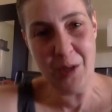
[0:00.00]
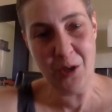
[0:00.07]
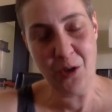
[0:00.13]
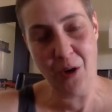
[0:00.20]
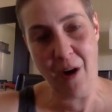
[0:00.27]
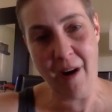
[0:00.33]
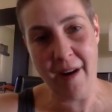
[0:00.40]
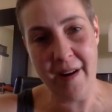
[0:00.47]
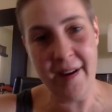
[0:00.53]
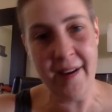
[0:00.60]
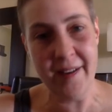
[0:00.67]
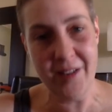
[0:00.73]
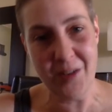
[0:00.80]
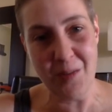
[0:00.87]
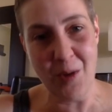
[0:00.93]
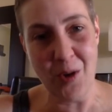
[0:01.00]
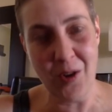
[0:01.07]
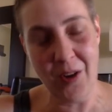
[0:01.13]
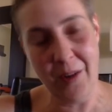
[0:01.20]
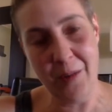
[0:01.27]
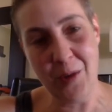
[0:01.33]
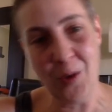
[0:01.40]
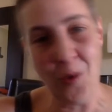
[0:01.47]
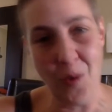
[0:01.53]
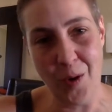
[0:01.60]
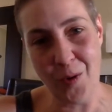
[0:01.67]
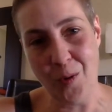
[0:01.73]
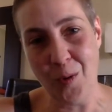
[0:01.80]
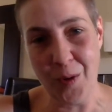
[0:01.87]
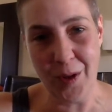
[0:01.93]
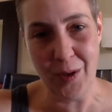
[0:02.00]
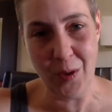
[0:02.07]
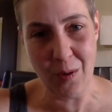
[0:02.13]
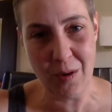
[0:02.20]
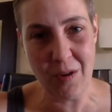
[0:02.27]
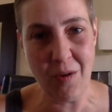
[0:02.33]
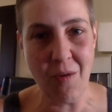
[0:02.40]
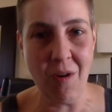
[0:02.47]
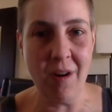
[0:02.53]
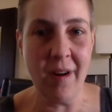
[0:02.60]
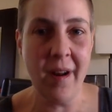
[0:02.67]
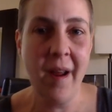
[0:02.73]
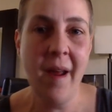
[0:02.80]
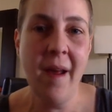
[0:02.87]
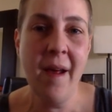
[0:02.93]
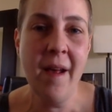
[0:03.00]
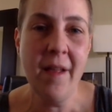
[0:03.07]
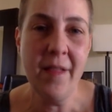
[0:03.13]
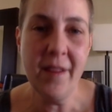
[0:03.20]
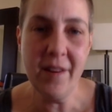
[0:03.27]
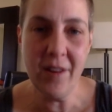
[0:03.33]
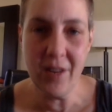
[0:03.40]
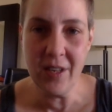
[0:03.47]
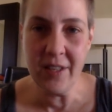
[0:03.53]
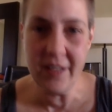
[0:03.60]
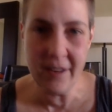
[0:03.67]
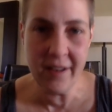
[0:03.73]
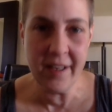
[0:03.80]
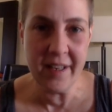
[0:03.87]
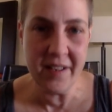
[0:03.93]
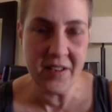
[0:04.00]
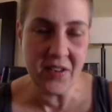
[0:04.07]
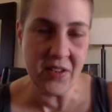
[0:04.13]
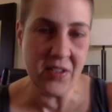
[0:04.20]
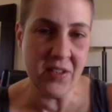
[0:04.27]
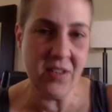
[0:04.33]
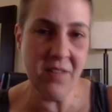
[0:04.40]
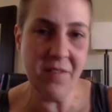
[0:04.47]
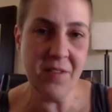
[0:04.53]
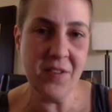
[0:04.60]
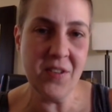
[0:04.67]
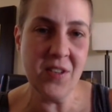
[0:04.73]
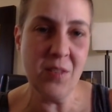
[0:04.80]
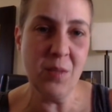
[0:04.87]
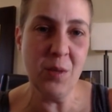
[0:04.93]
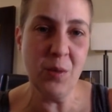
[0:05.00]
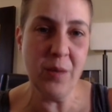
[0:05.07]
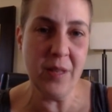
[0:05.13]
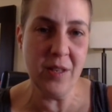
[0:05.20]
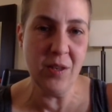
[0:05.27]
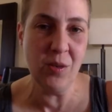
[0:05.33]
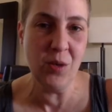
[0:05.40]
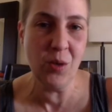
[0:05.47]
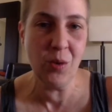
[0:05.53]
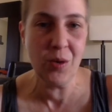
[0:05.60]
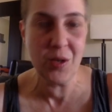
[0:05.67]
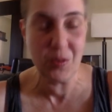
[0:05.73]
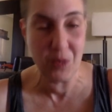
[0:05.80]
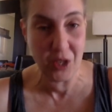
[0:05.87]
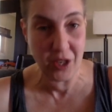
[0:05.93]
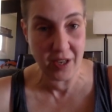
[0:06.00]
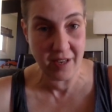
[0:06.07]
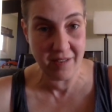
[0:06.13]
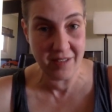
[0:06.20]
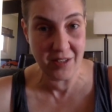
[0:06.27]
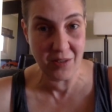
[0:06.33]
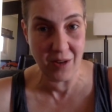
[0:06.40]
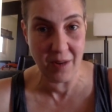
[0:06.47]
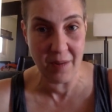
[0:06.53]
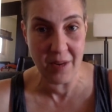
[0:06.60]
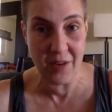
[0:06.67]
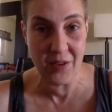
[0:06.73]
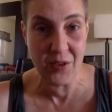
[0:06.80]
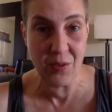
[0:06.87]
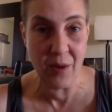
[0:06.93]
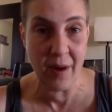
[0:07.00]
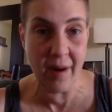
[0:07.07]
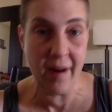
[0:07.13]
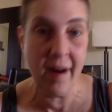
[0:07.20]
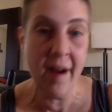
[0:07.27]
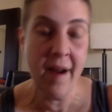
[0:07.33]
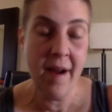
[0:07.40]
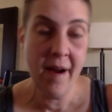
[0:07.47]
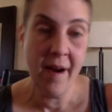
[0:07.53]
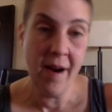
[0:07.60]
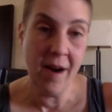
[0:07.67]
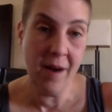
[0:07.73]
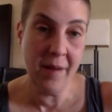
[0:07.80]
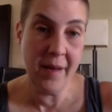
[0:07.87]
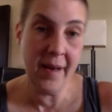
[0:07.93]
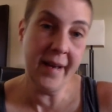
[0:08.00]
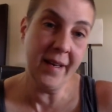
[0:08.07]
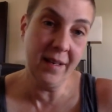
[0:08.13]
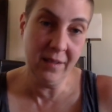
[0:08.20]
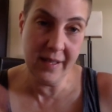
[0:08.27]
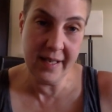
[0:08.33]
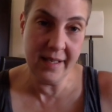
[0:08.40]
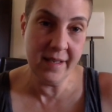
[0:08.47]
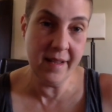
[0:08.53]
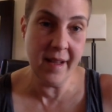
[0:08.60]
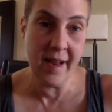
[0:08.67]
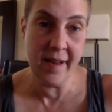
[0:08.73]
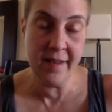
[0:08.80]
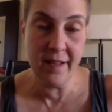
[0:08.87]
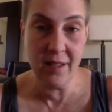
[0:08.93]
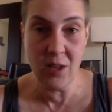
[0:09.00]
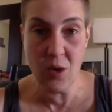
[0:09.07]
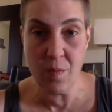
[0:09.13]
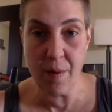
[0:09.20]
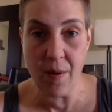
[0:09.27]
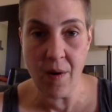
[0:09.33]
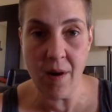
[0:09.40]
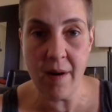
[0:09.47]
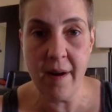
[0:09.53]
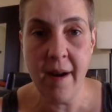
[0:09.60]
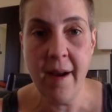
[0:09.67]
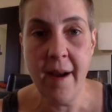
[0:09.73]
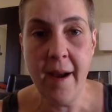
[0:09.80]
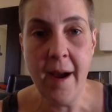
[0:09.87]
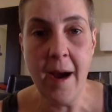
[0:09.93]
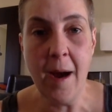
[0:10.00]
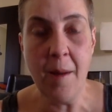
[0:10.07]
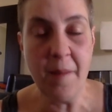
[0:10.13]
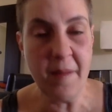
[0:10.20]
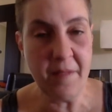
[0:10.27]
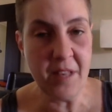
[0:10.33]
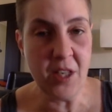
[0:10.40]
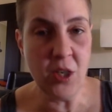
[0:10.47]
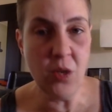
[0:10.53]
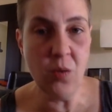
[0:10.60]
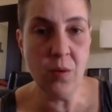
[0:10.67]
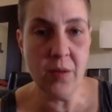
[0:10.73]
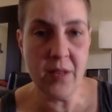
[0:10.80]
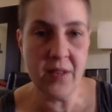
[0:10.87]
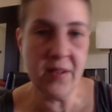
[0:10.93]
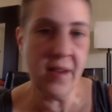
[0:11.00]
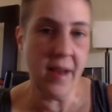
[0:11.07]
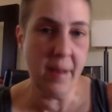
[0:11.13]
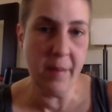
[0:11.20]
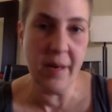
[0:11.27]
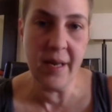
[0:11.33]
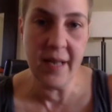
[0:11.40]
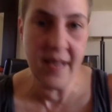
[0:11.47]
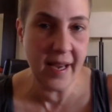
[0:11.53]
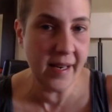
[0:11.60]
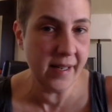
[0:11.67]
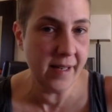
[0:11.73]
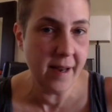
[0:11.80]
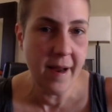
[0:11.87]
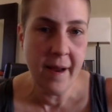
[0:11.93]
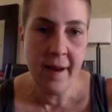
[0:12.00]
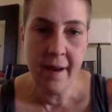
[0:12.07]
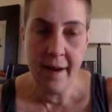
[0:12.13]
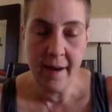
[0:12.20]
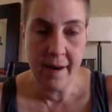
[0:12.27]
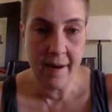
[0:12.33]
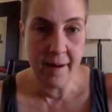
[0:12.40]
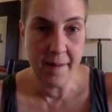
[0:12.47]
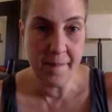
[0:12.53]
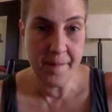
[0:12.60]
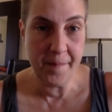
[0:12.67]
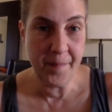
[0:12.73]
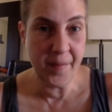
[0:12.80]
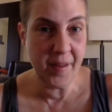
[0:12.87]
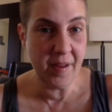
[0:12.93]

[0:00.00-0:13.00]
tried in small claims court or the lower court. There are clear and concise differences between the two torts, which I have described elsewhere, and I can link to that in the low bar. If the two were the same, again, a